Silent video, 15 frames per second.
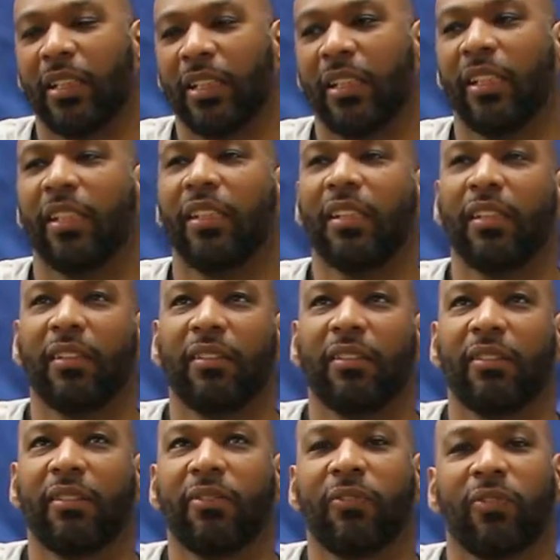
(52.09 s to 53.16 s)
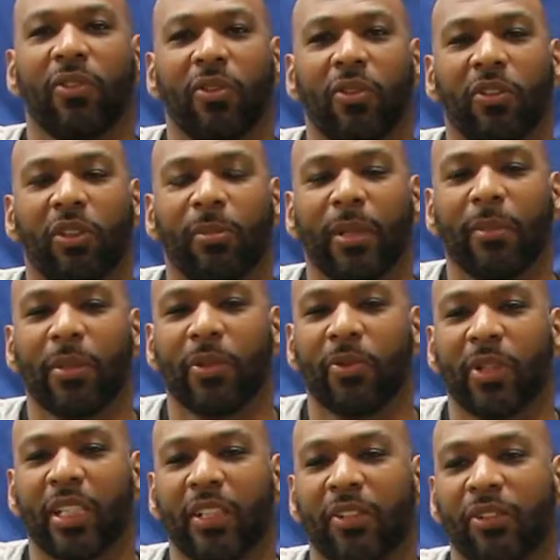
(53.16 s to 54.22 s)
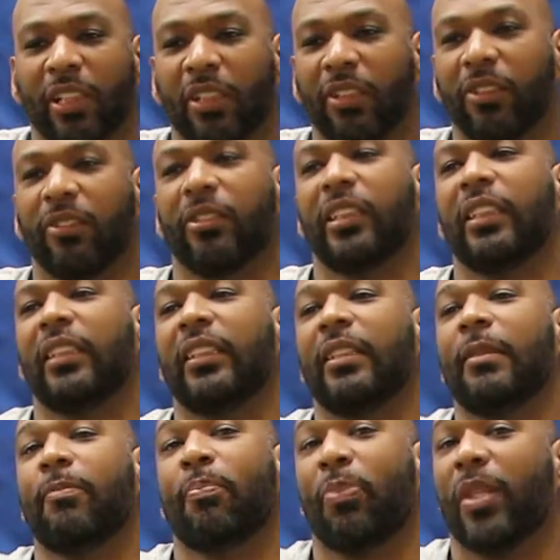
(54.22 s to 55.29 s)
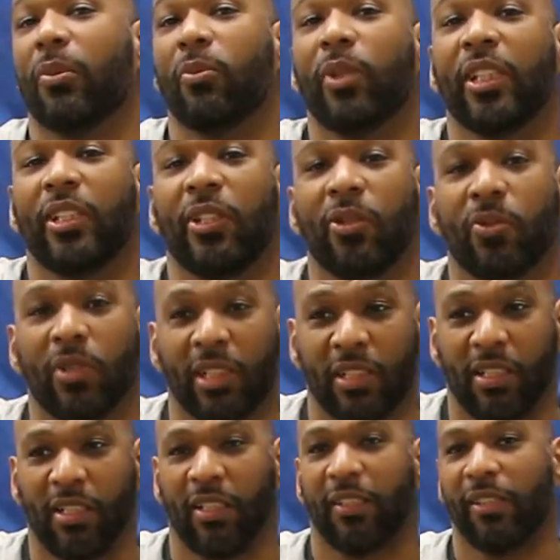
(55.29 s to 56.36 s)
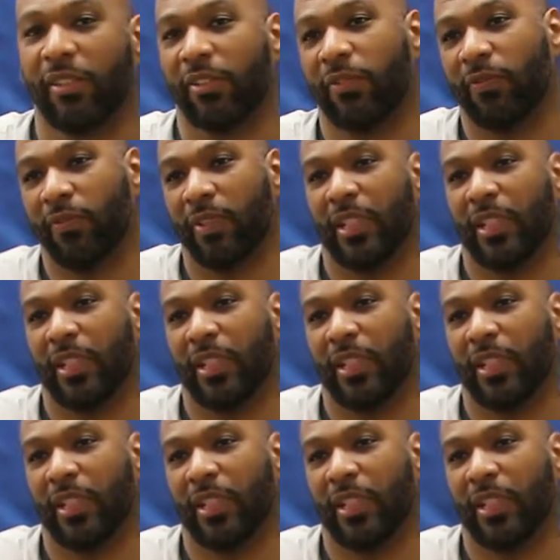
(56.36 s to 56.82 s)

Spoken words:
he's 4, maybe 3 years old. We're doing all of this,